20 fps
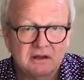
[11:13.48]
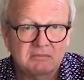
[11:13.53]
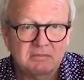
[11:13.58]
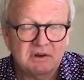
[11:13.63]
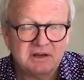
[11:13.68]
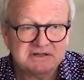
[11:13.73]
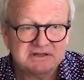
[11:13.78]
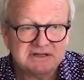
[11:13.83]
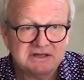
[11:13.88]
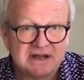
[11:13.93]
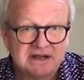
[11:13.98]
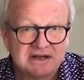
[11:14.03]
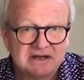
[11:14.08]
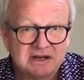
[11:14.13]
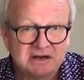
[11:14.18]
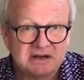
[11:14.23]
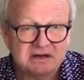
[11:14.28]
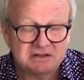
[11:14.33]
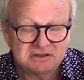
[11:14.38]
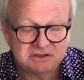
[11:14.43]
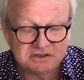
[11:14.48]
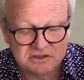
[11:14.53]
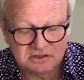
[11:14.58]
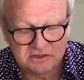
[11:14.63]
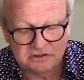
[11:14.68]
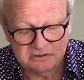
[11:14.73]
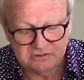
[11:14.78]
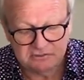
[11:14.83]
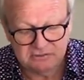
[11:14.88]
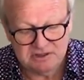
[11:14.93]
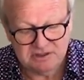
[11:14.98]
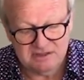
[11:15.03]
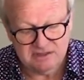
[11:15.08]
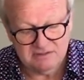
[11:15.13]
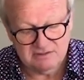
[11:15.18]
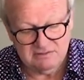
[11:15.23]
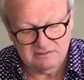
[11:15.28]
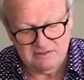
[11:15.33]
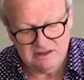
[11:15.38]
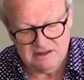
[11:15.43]
Bliss Nectar. So
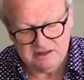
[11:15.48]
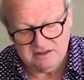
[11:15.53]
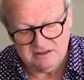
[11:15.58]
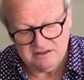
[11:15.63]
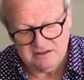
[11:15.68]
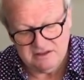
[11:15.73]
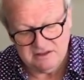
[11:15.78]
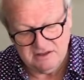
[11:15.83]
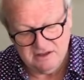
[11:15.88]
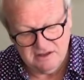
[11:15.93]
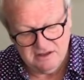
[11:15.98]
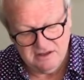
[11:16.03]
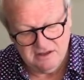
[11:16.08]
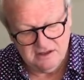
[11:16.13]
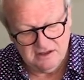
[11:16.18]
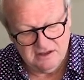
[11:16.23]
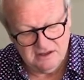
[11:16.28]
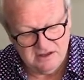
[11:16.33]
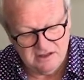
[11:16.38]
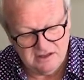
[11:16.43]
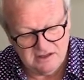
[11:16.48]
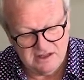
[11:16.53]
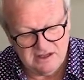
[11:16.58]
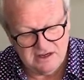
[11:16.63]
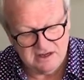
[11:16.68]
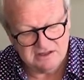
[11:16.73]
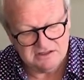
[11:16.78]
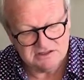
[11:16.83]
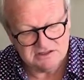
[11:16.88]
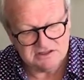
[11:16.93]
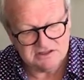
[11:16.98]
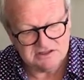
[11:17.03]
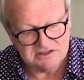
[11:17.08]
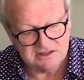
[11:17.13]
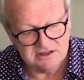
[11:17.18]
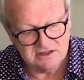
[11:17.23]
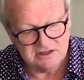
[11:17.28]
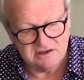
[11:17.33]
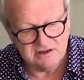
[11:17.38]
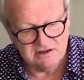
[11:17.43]
that is
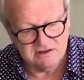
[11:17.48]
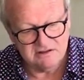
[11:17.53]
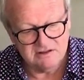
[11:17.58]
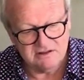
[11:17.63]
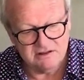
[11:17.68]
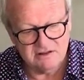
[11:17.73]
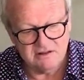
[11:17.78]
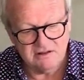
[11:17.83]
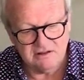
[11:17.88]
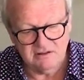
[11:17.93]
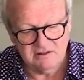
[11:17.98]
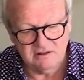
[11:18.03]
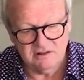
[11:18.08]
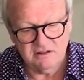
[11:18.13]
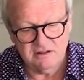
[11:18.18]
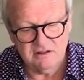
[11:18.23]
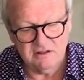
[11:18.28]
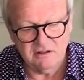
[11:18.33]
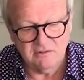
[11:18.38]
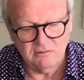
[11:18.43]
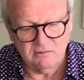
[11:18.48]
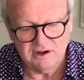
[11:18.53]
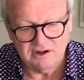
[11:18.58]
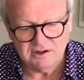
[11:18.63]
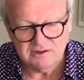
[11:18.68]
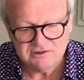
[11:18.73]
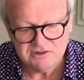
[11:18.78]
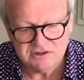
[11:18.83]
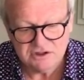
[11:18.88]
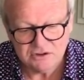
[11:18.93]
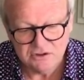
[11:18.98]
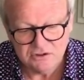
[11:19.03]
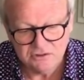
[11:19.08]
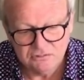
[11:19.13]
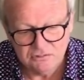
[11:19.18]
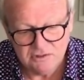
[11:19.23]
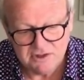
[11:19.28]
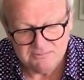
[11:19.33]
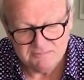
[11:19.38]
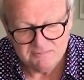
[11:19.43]
the one.
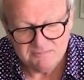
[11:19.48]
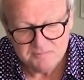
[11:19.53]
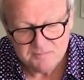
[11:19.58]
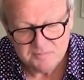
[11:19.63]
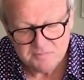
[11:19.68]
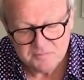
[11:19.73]
So